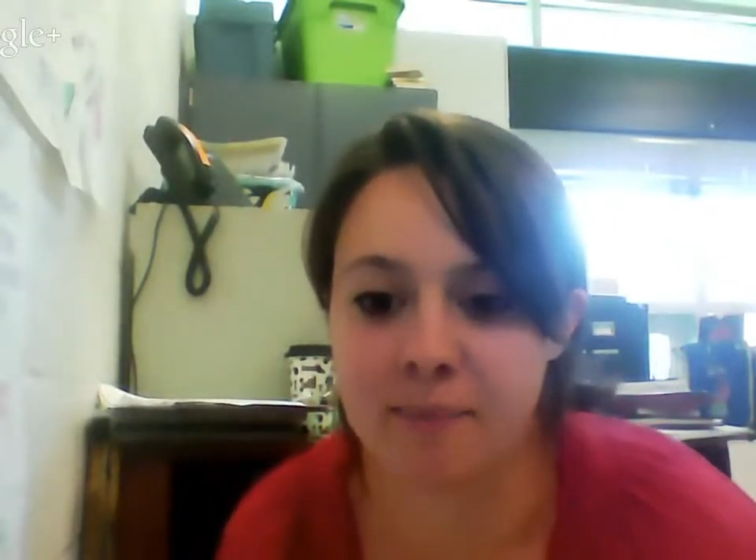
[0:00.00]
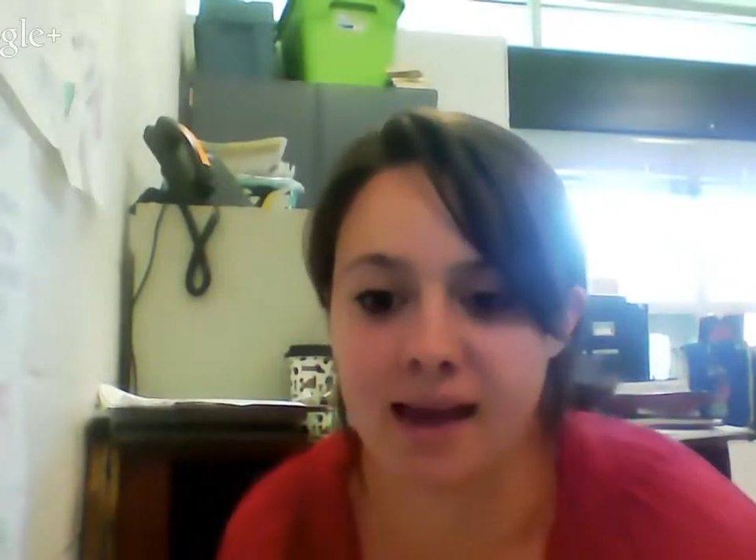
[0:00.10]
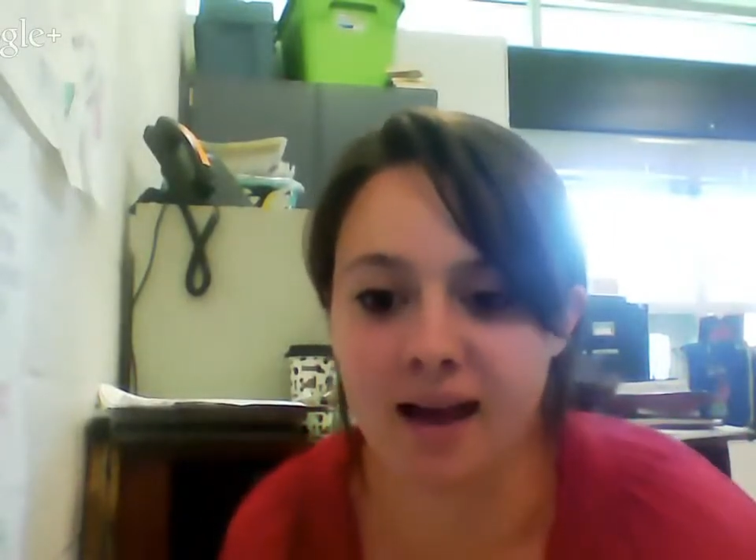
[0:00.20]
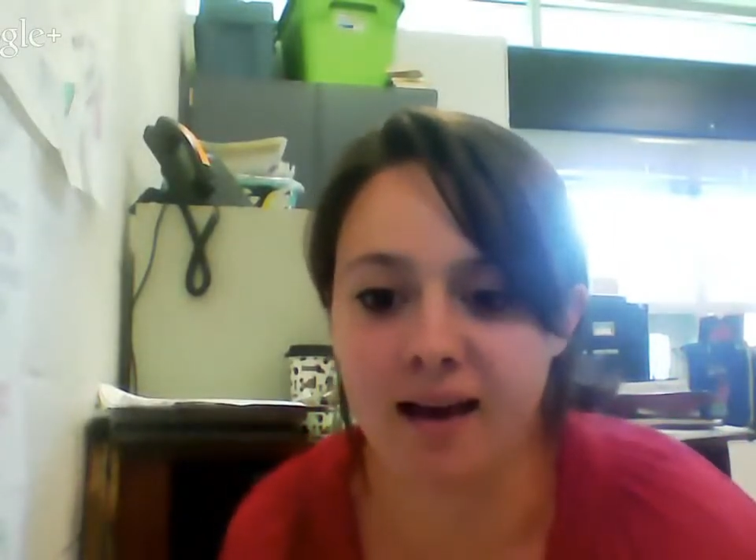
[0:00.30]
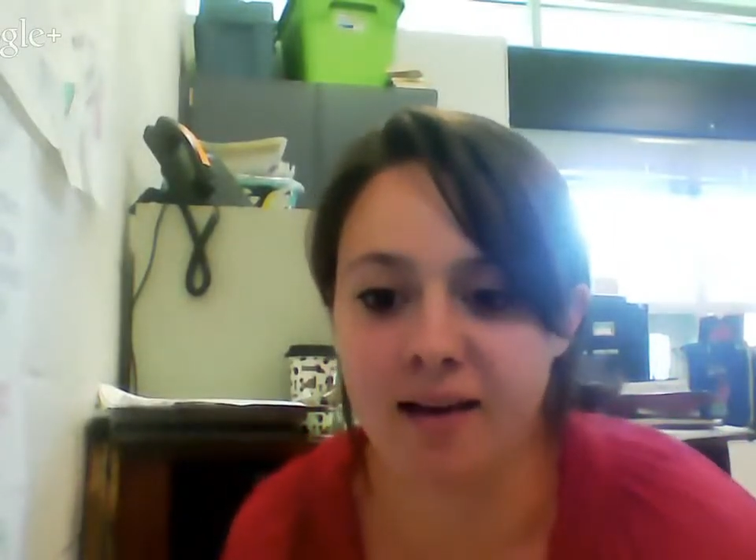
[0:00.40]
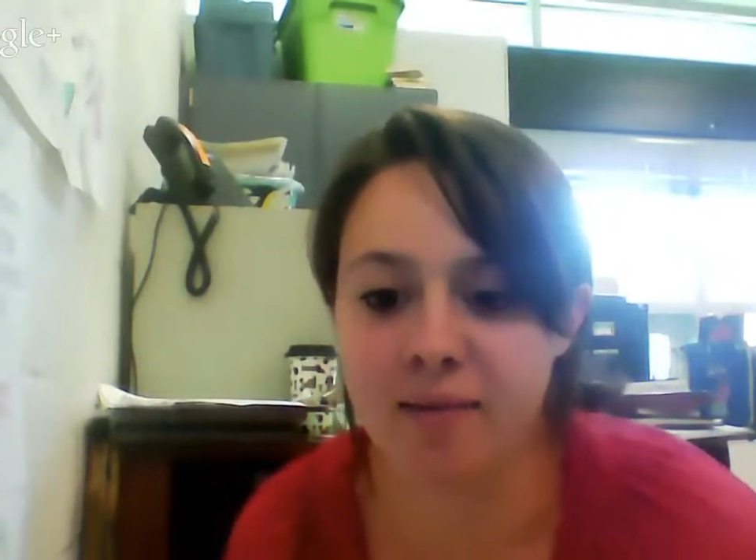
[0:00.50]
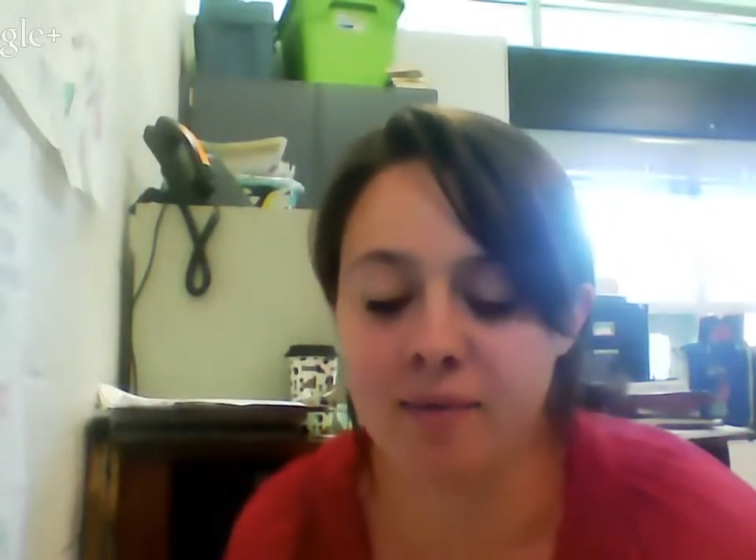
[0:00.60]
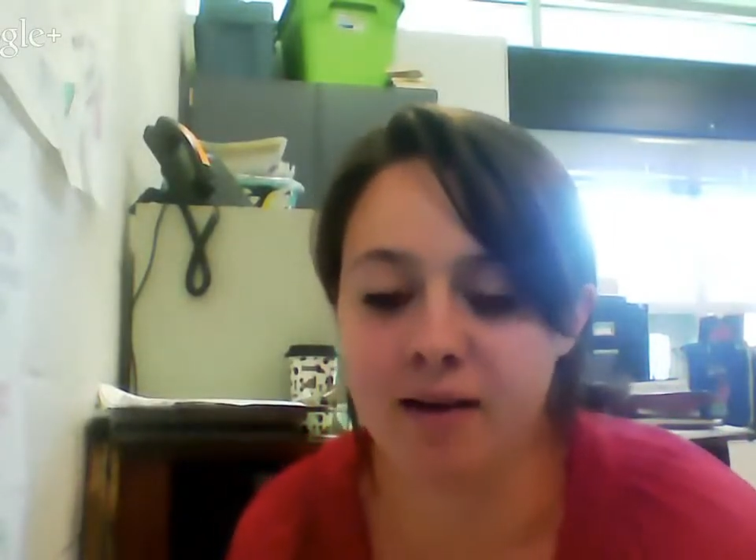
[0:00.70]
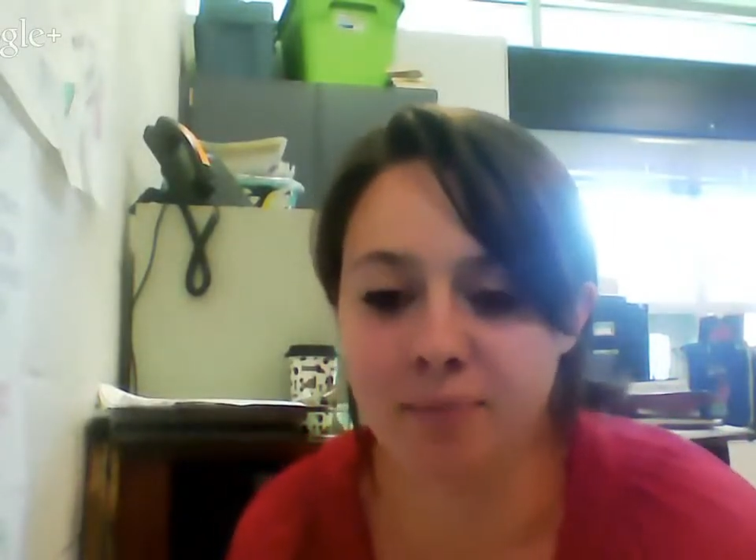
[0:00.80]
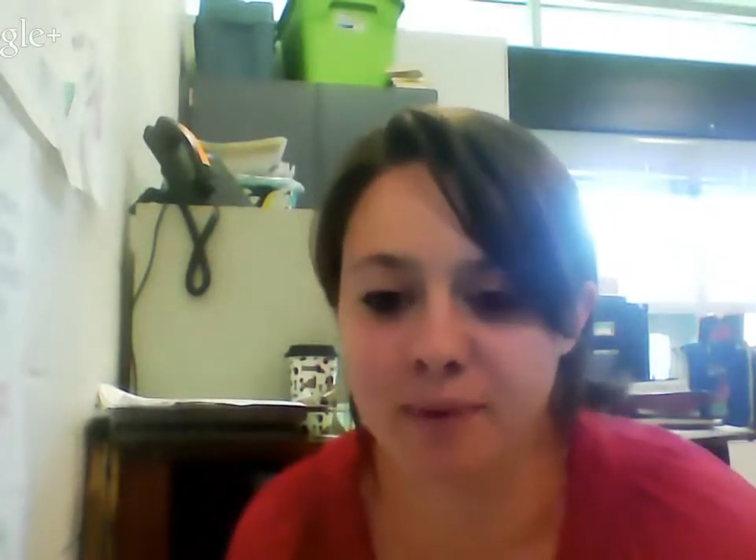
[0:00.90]

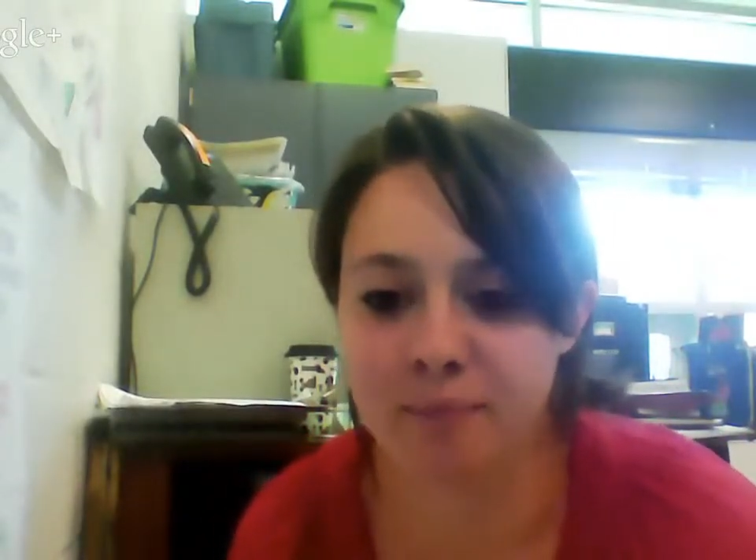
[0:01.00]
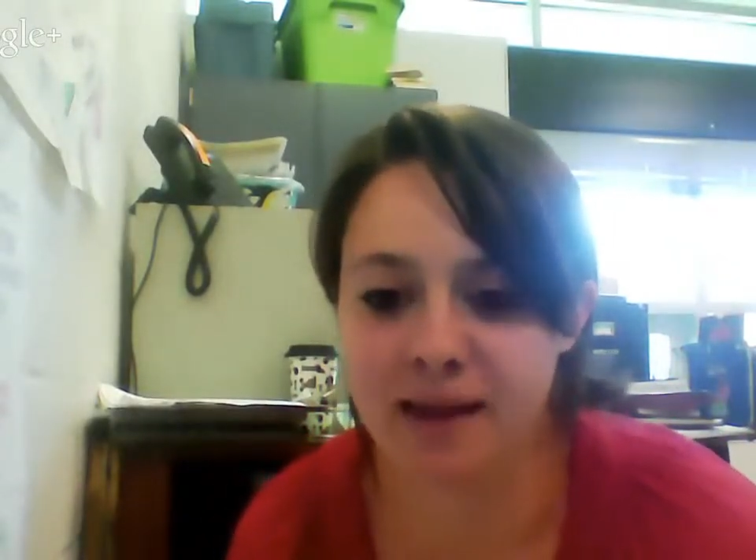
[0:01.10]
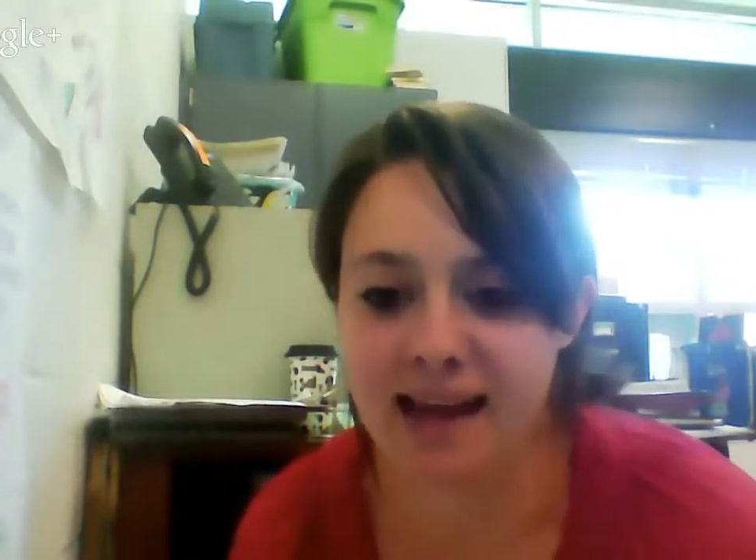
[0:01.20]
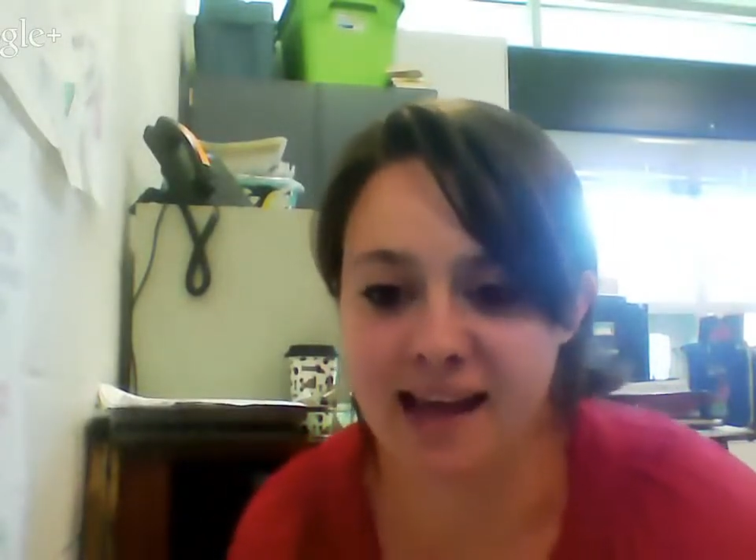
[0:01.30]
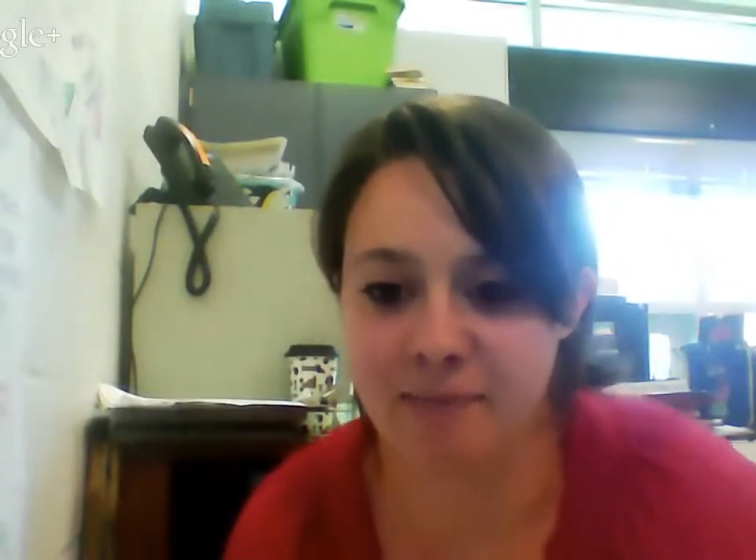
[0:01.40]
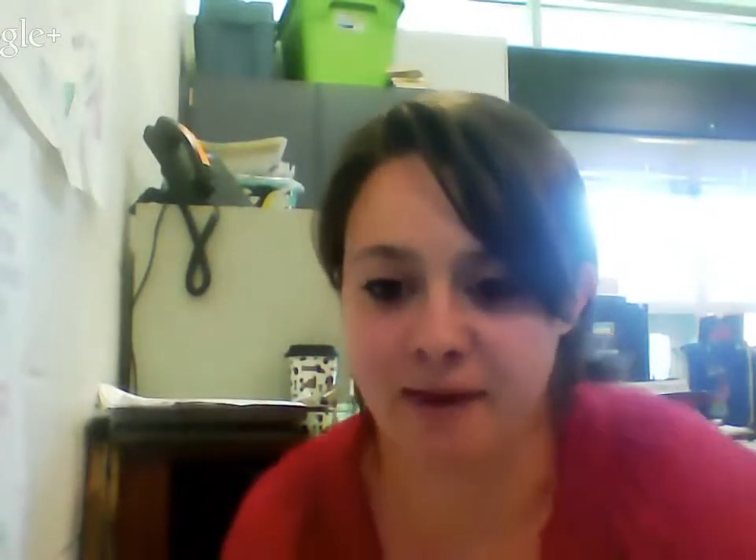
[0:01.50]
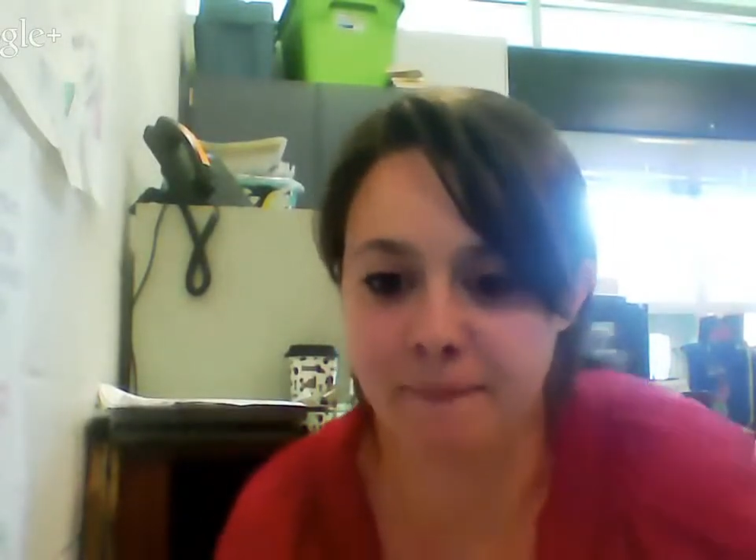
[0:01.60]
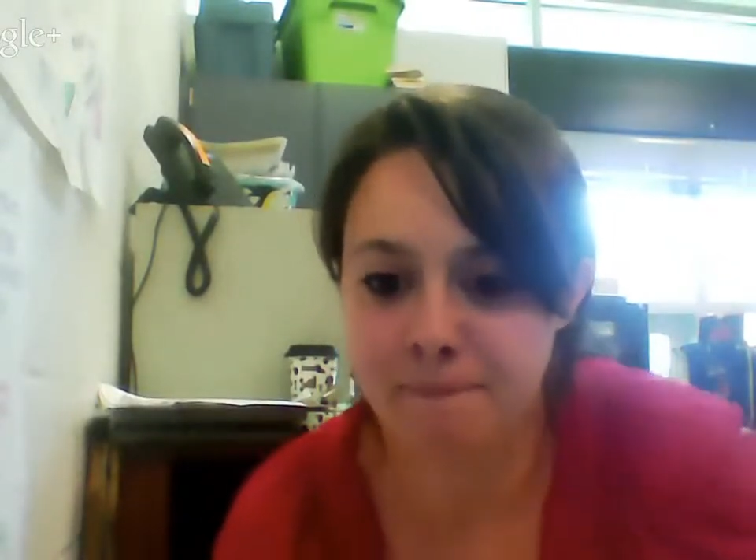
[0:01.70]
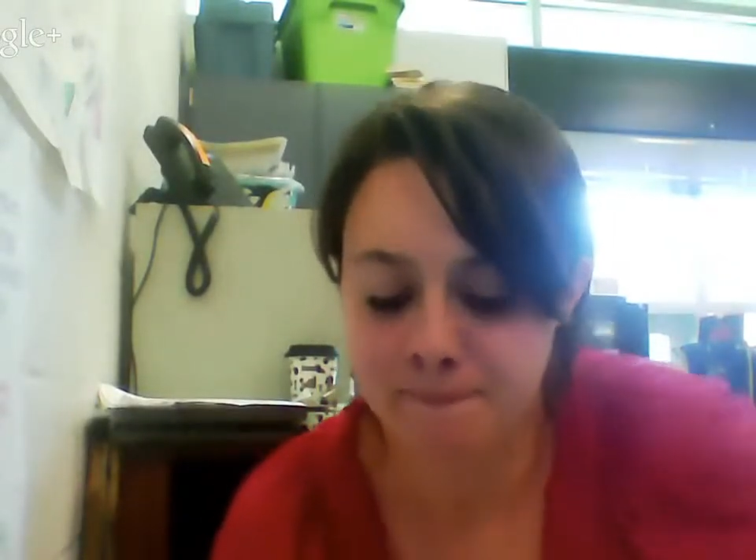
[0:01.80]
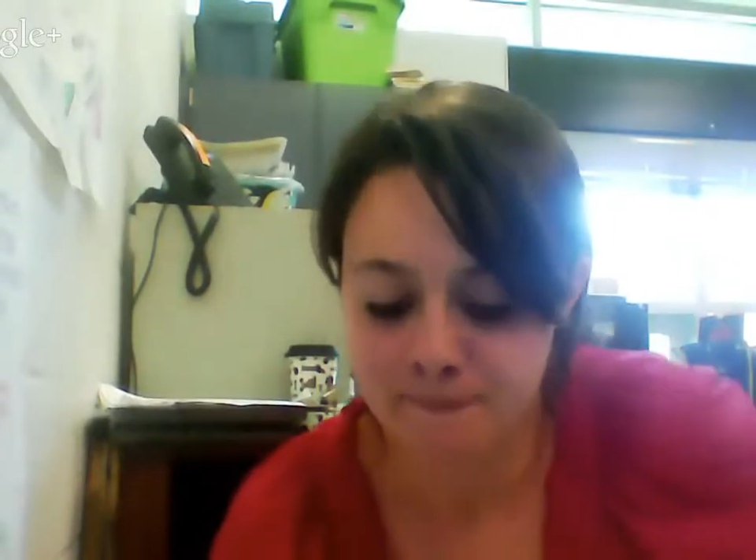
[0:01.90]
Mangum up in Bahama,